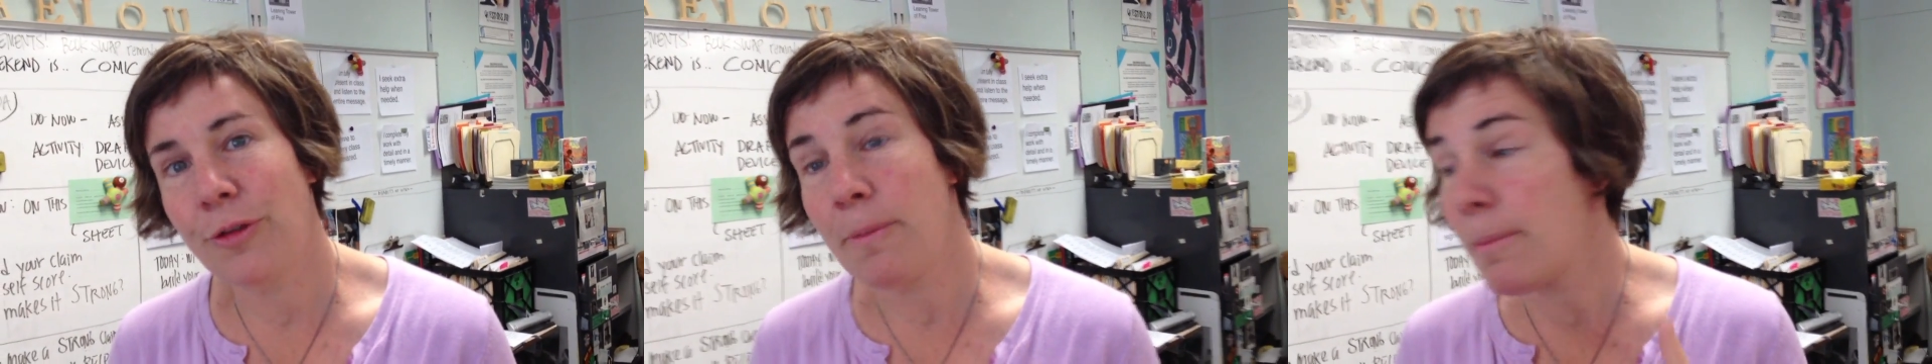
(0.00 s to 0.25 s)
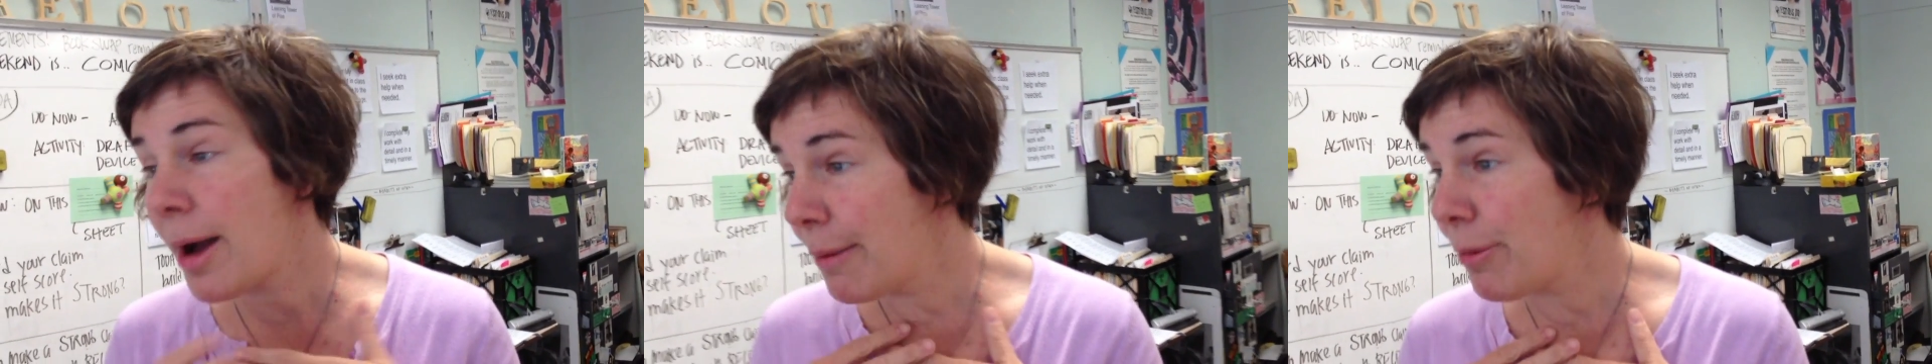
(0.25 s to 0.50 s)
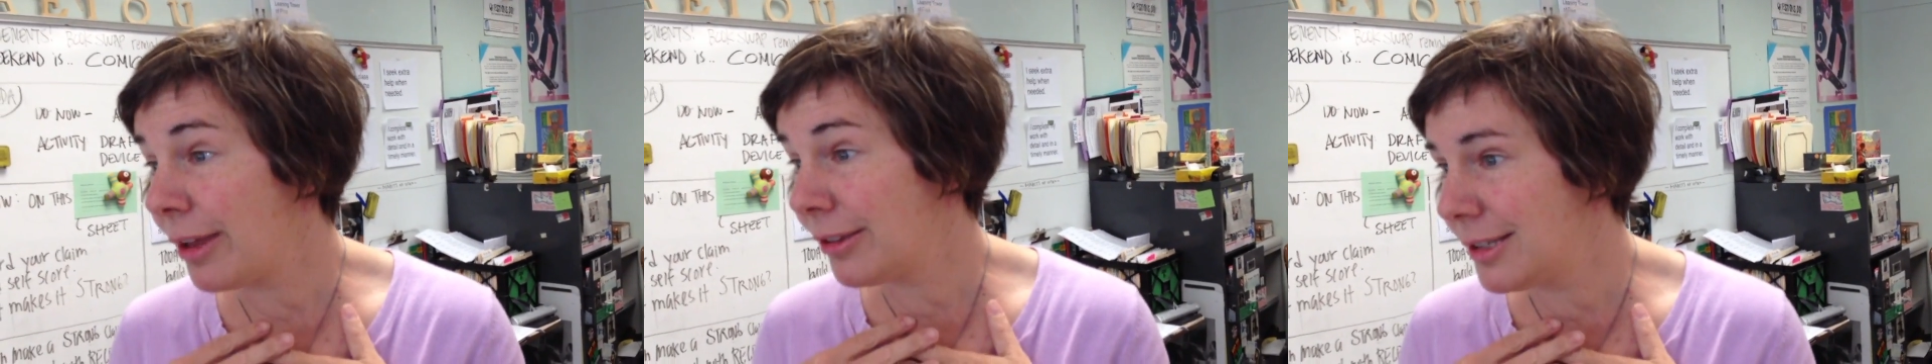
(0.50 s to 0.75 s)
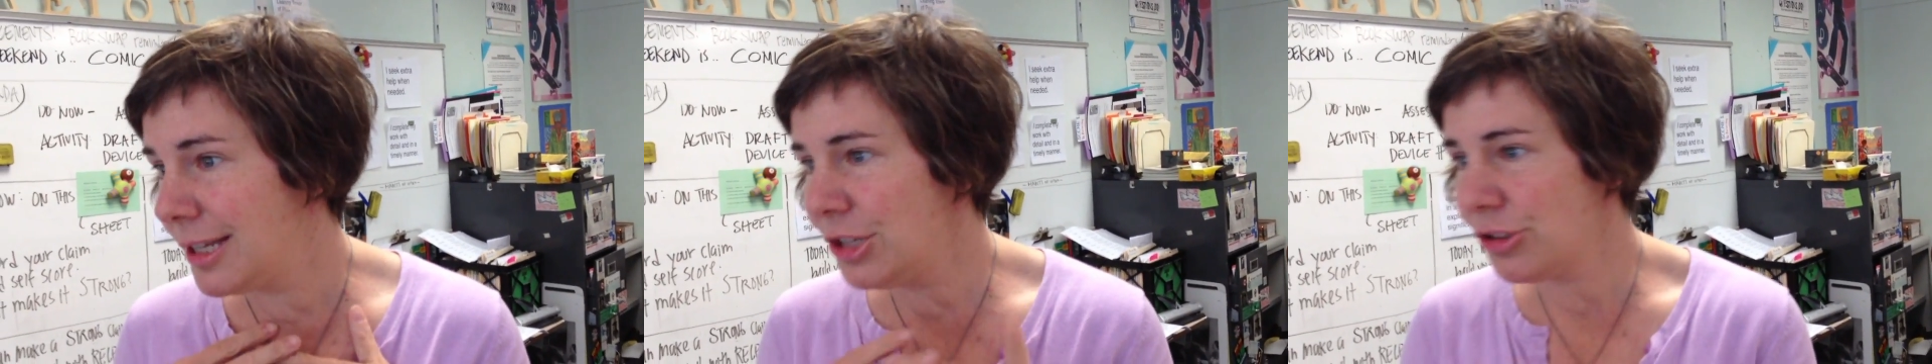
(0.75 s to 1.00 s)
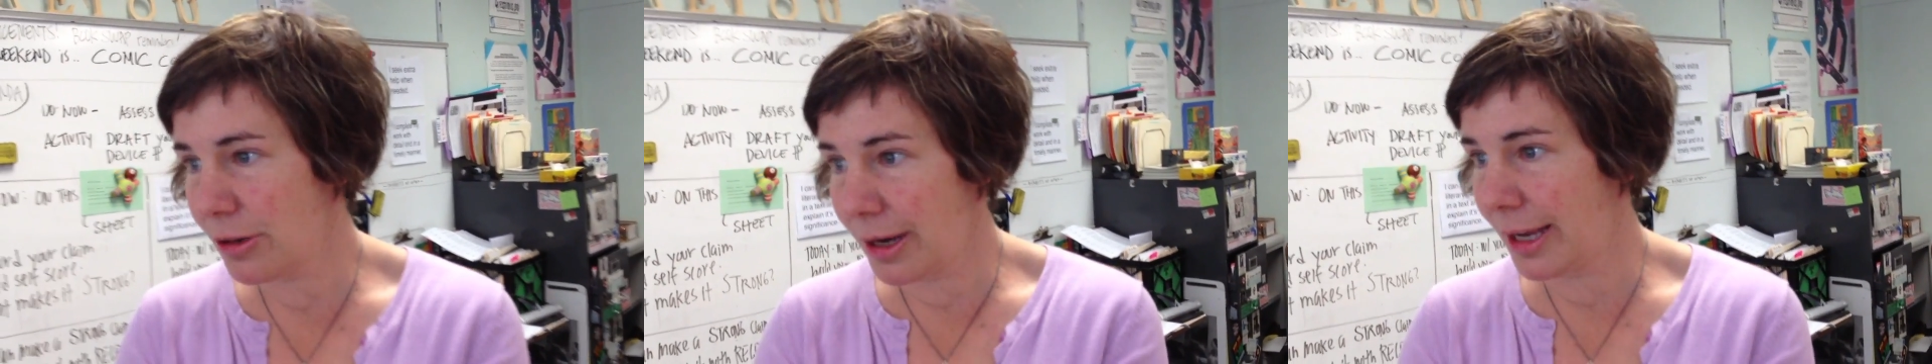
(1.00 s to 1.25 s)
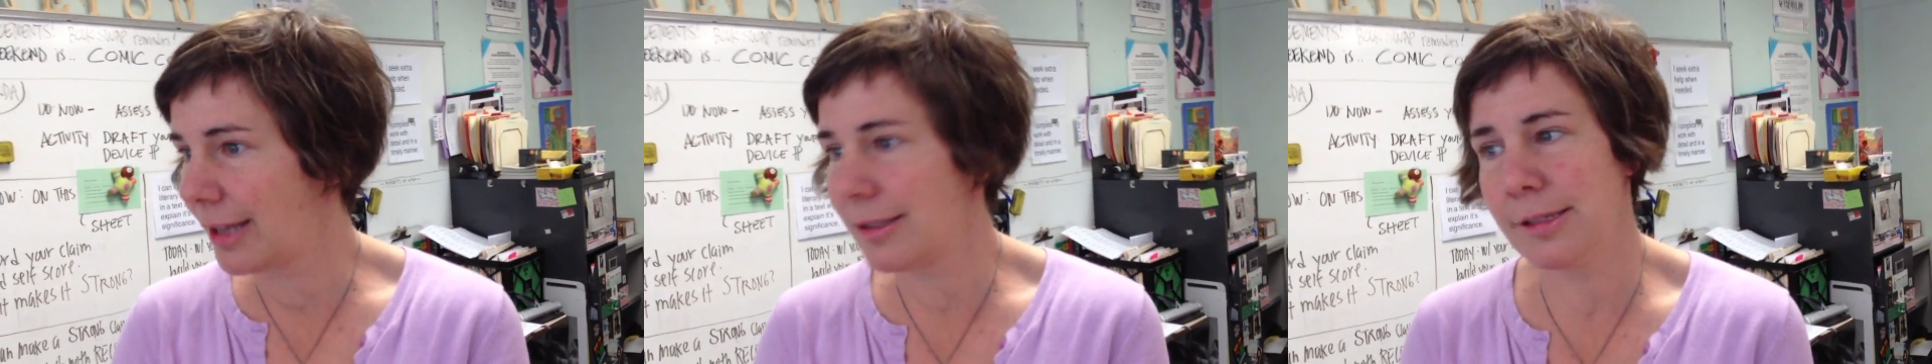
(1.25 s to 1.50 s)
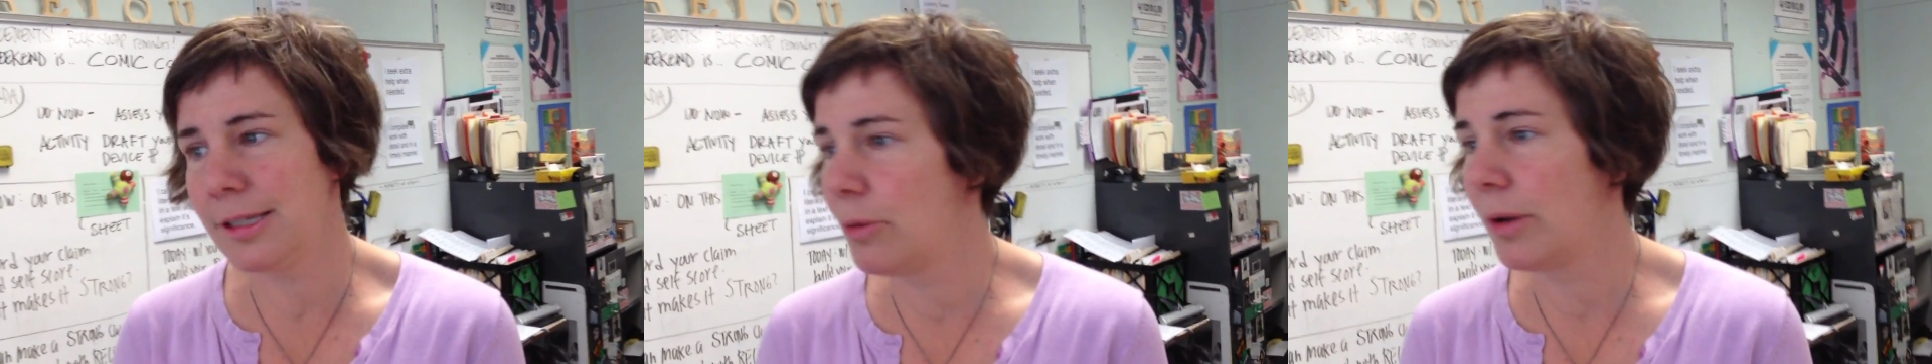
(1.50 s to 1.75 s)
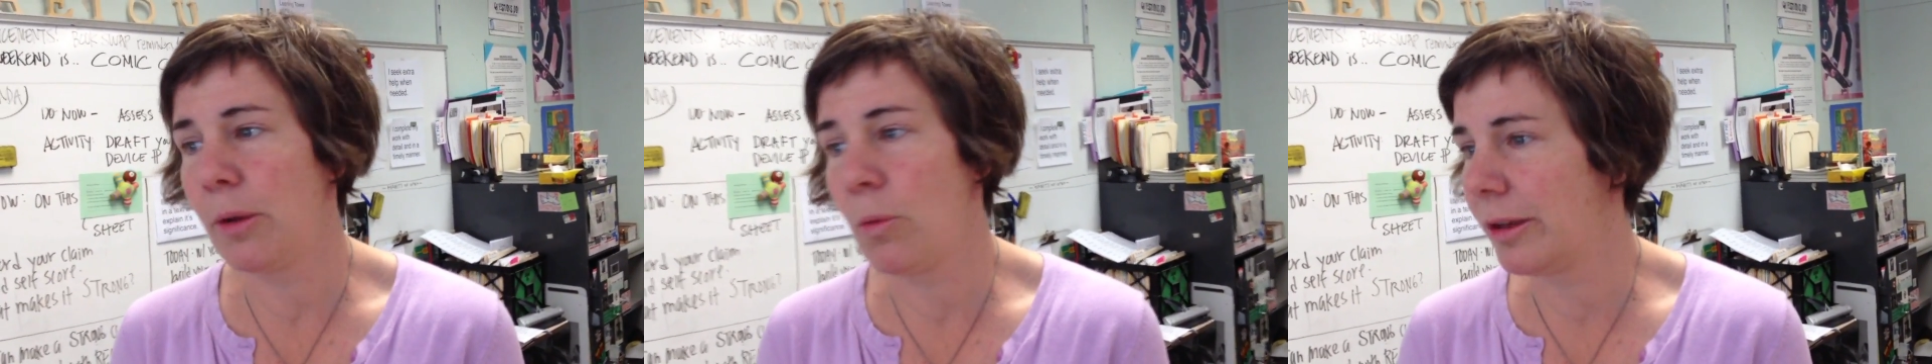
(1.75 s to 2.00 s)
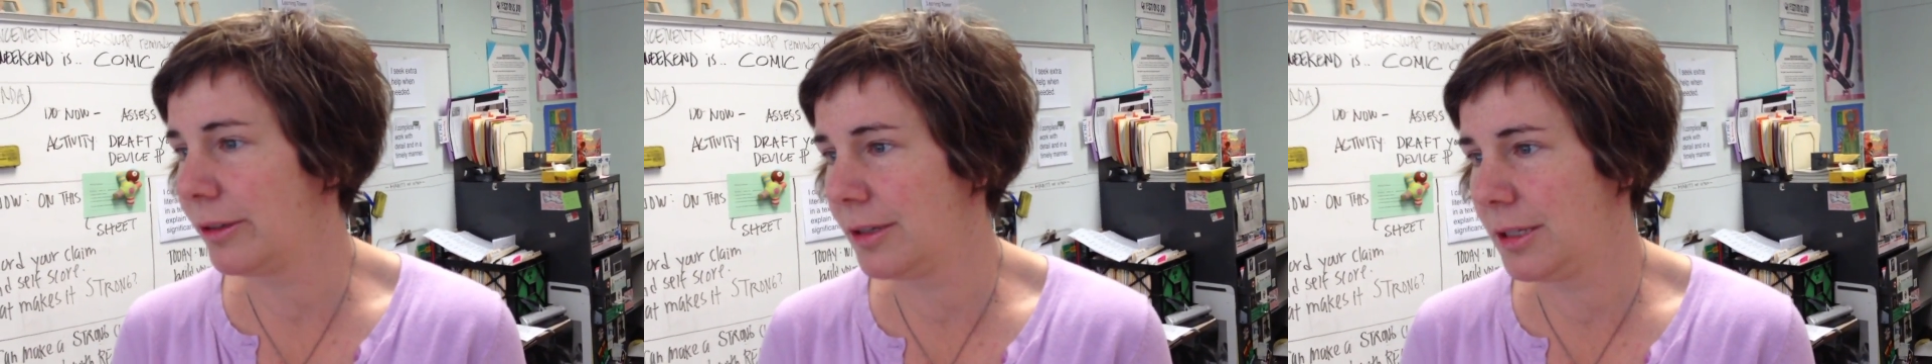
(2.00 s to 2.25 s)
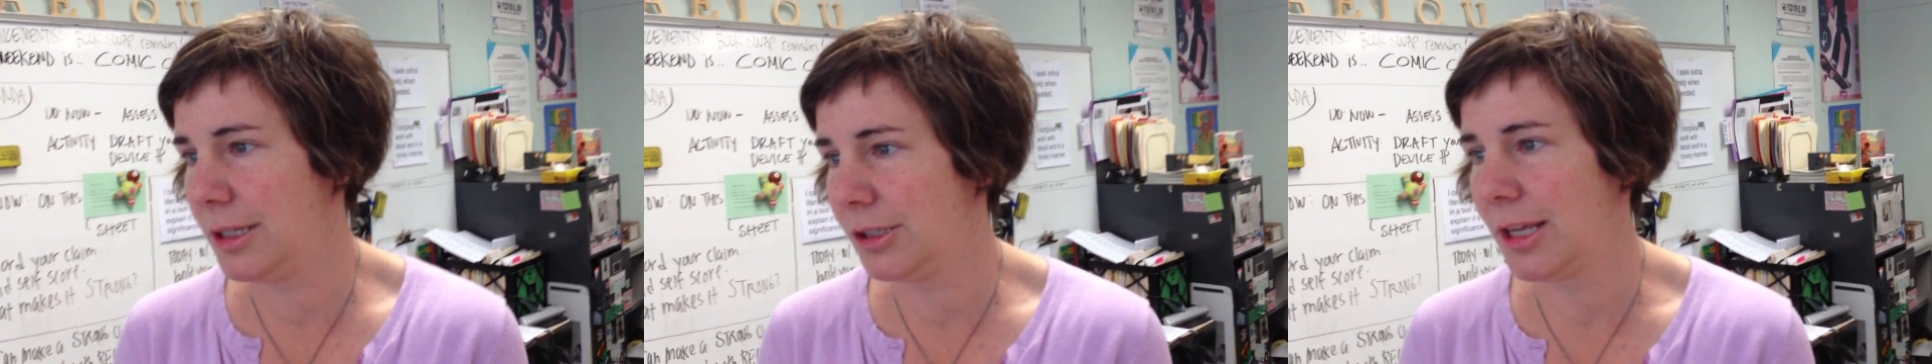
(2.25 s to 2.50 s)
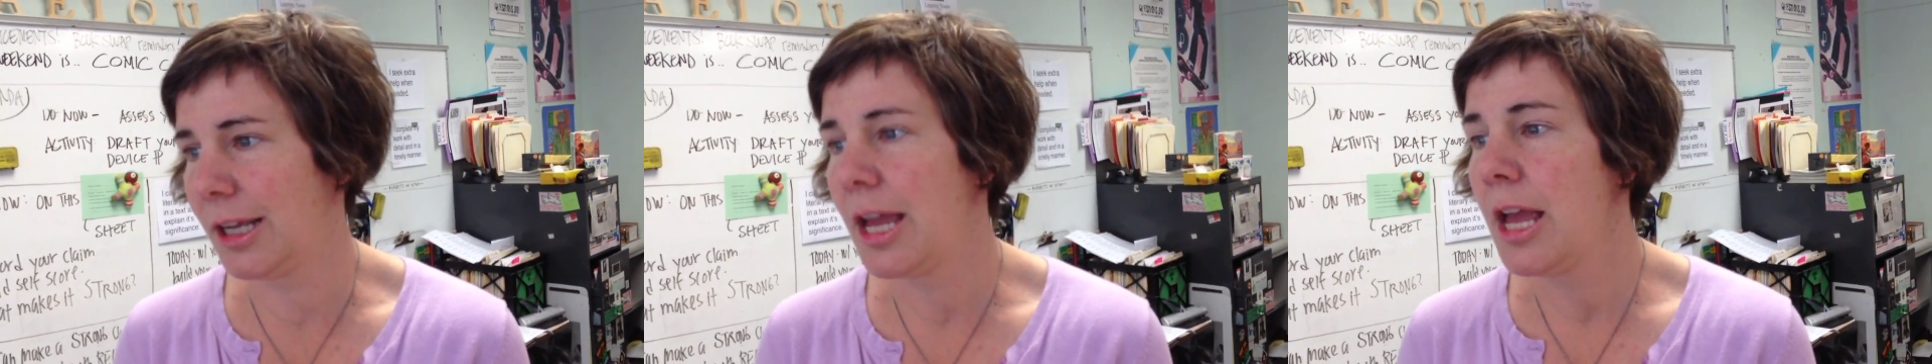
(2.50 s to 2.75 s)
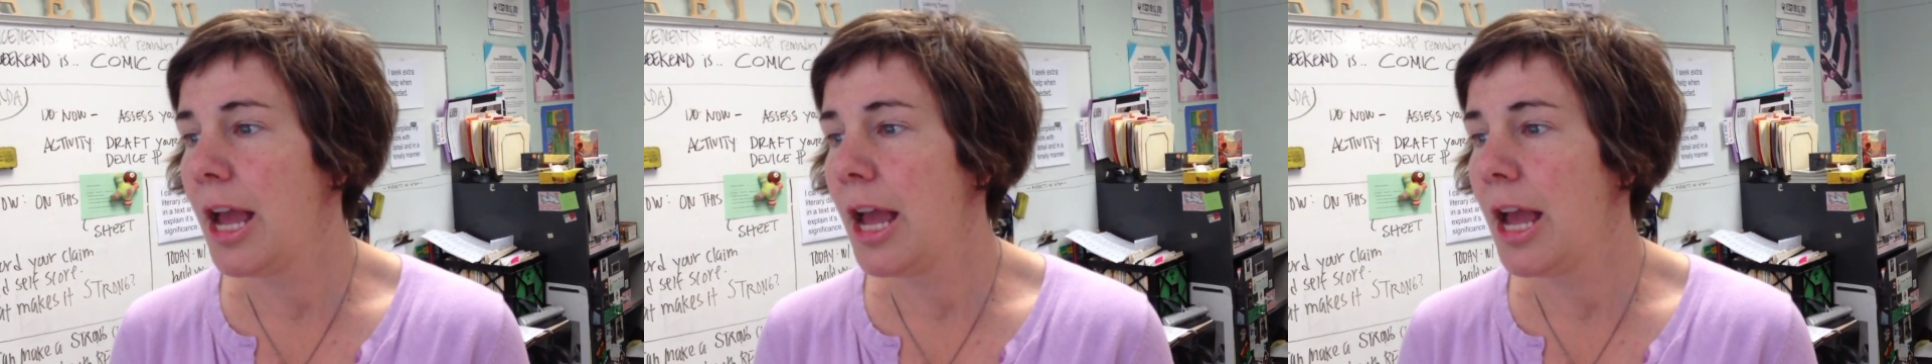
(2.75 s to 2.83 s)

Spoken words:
As a teacher, I got to see what I wasn't teaching.